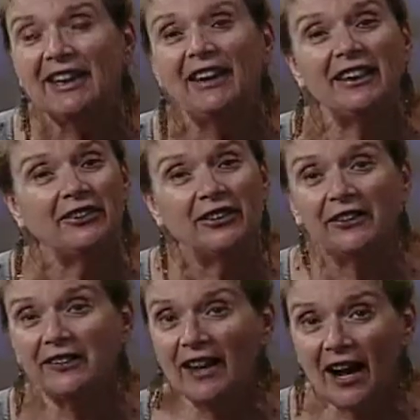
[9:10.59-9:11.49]
It's
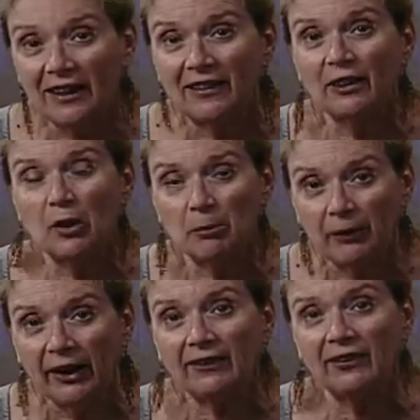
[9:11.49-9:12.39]
just not the
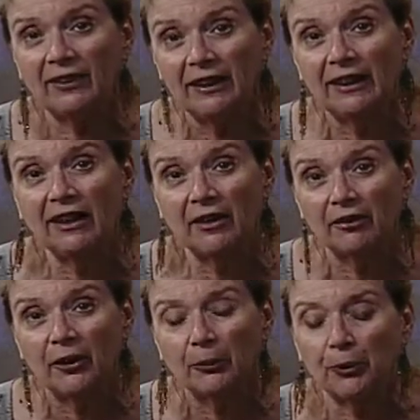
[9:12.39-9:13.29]
complexity of
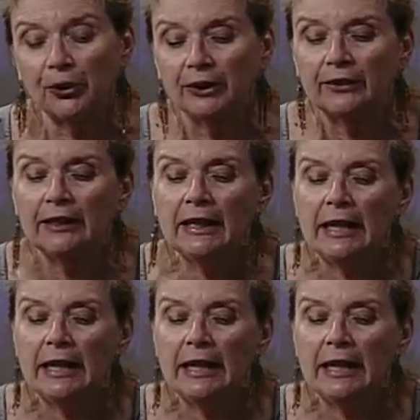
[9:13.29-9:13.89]
our world.